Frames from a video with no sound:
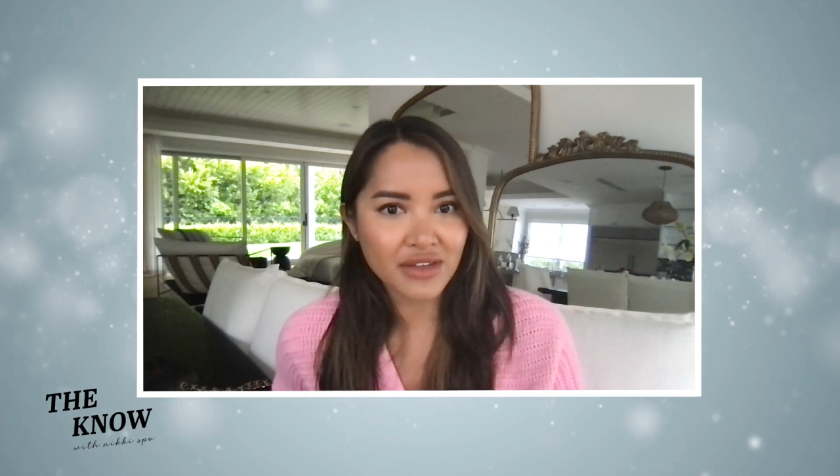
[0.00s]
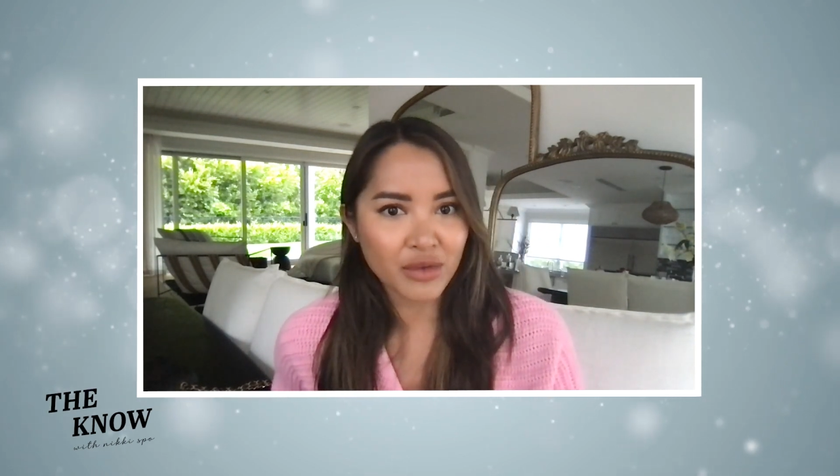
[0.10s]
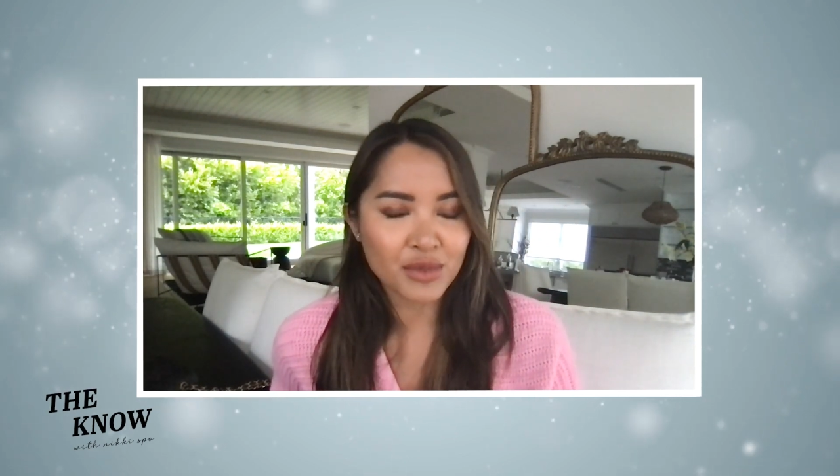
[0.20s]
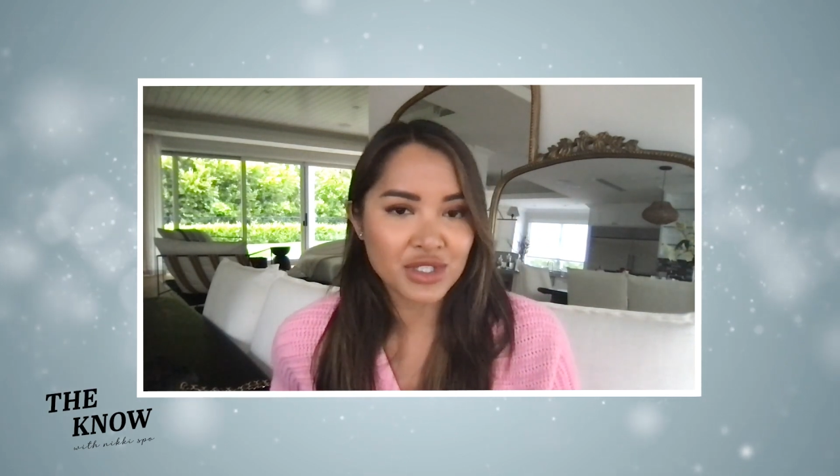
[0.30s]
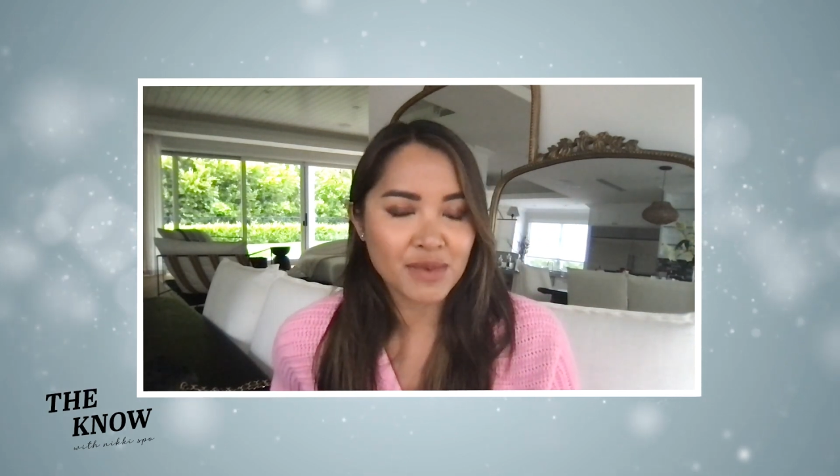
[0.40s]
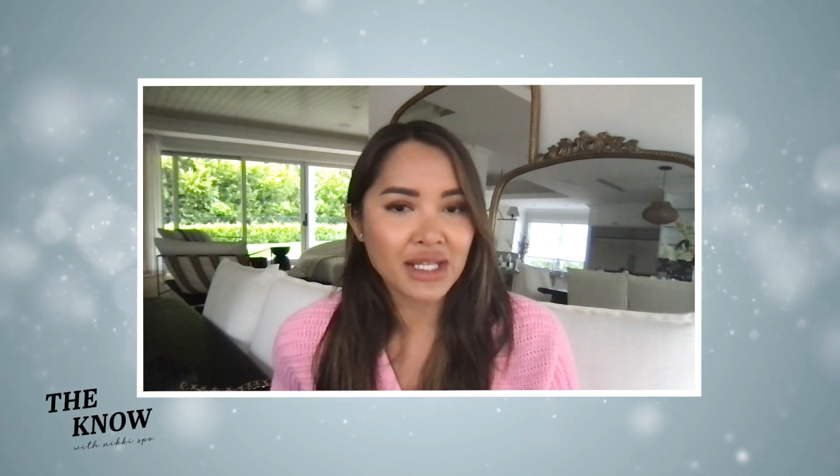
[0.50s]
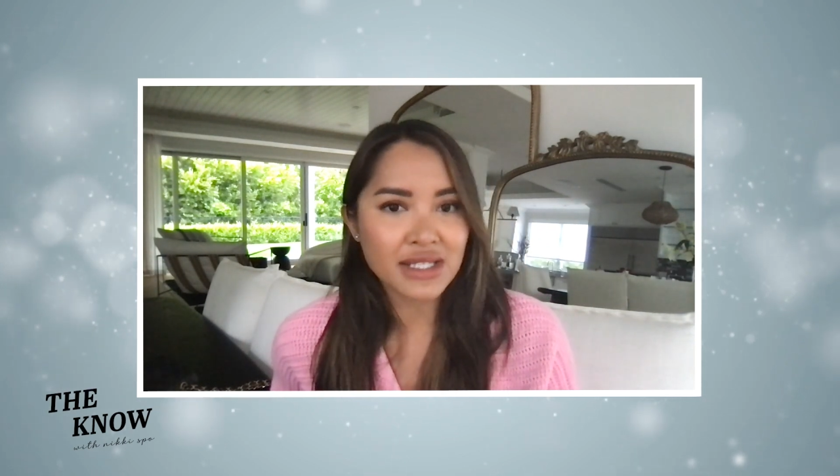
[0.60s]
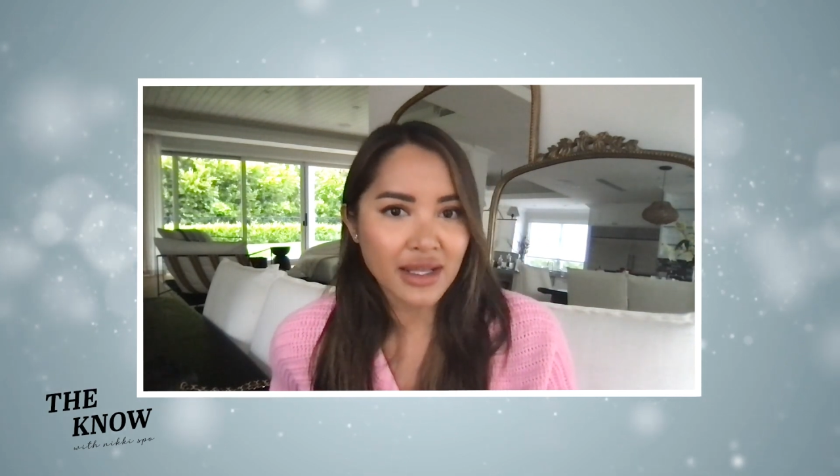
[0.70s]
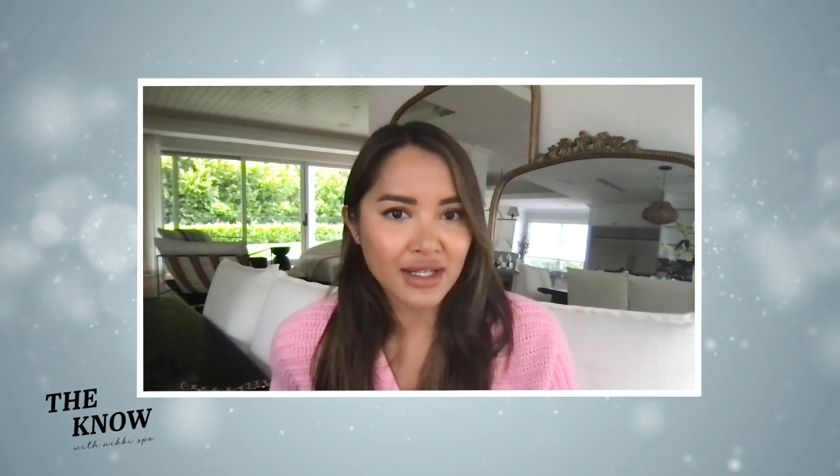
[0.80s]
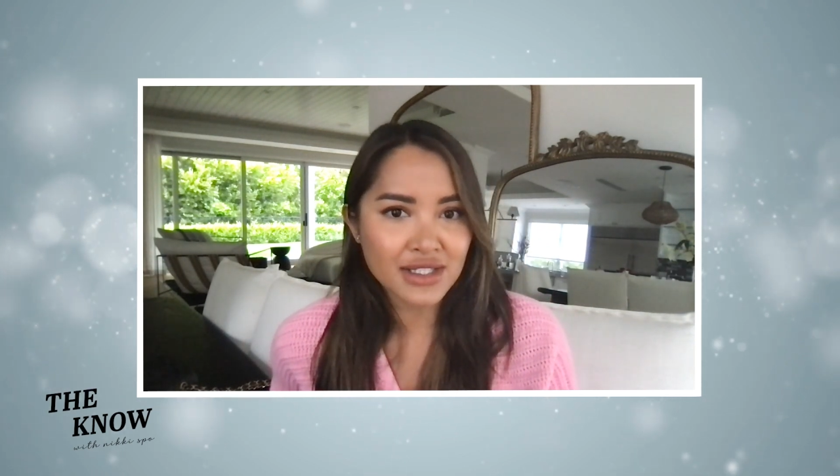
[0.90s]
for just being a
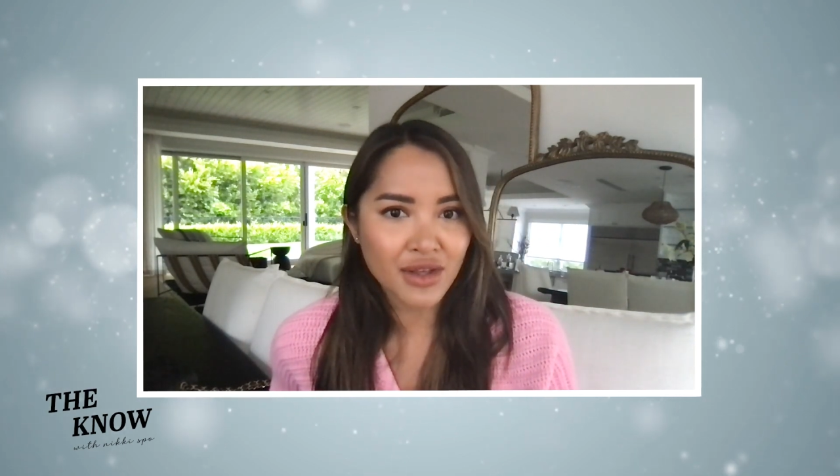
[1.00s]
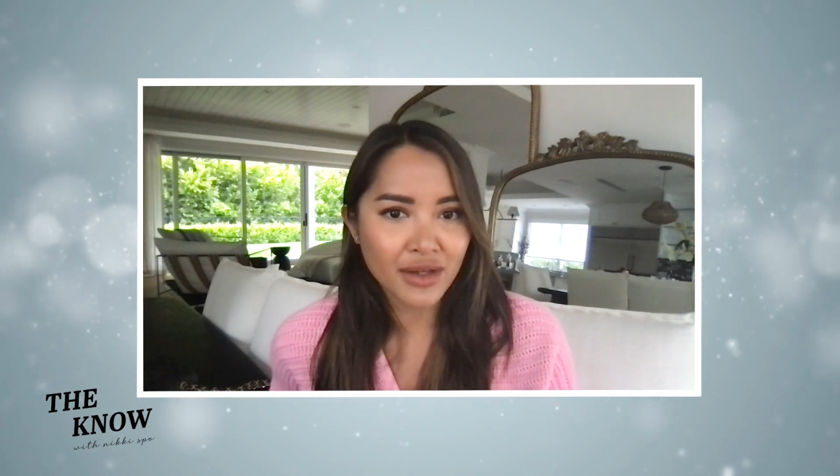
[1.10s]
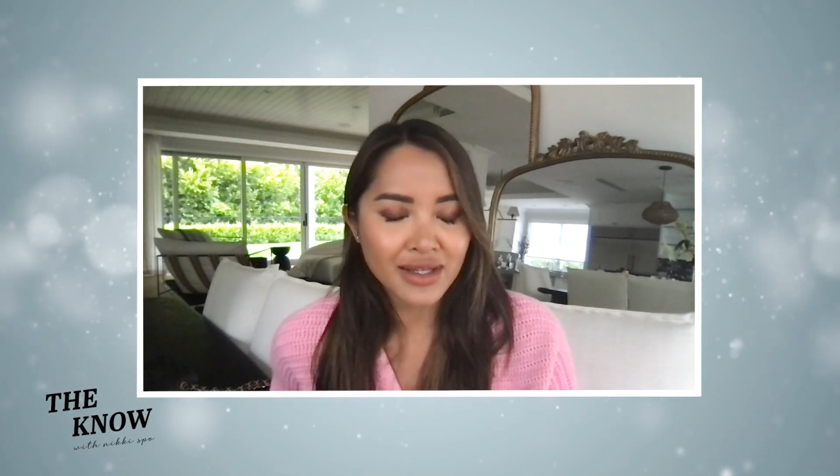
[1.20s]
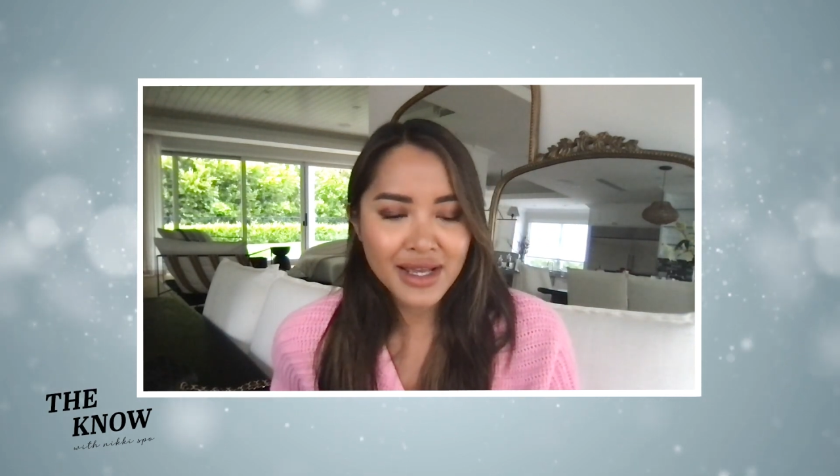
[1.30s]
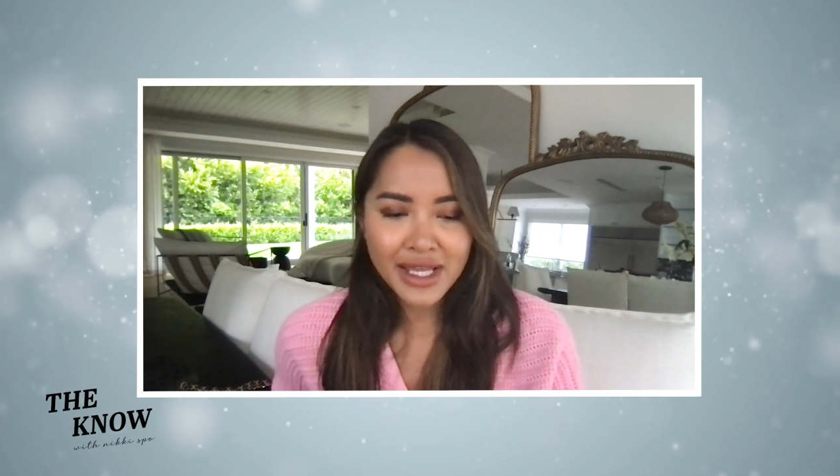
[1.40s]
tanning salon.